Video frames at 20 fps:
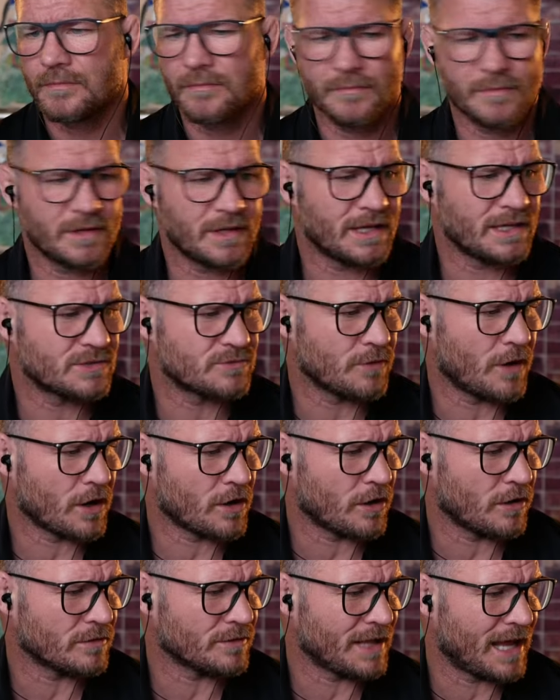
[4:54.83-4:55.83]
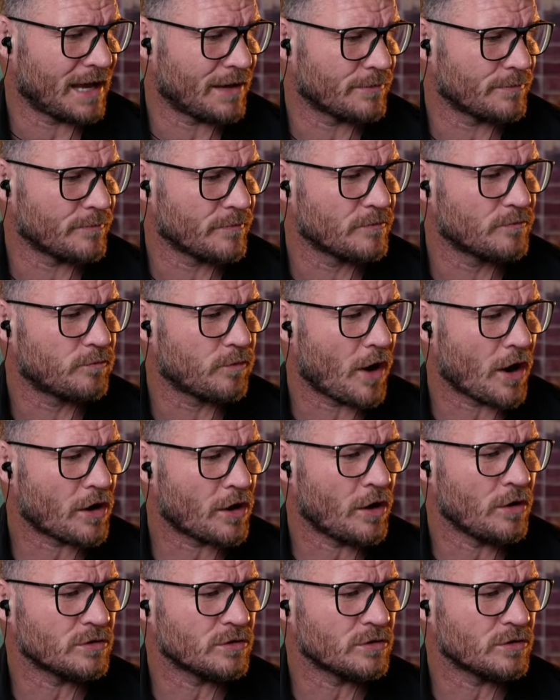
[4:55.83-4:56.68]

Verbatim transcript: Well, there's Rockhold now. Rockhold's